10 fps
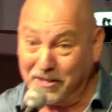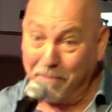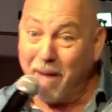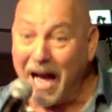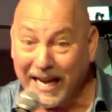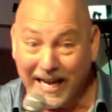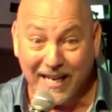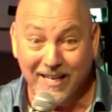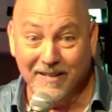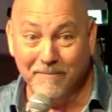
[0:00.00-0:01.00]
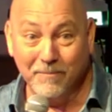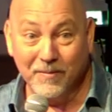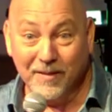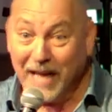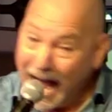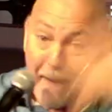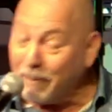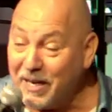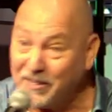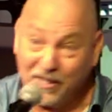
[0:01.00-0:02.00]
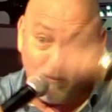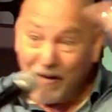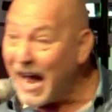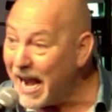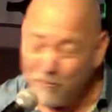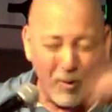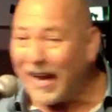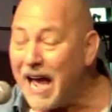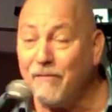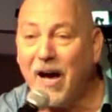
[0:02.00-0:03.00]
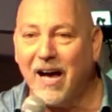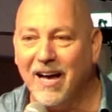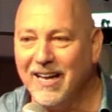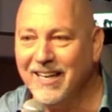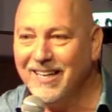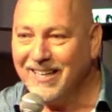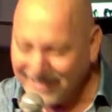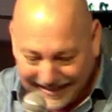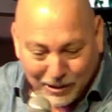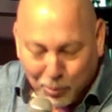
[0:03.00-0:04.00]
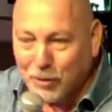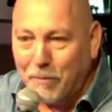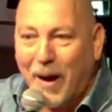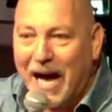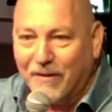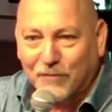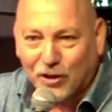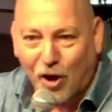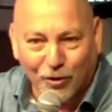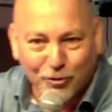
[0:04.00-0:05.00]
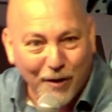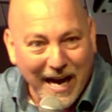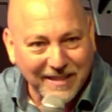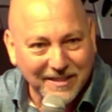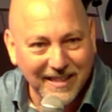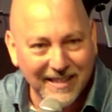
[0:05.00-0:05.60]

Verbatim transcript: the money, the happiness, the fame, whatever. This wasn't part of the contract.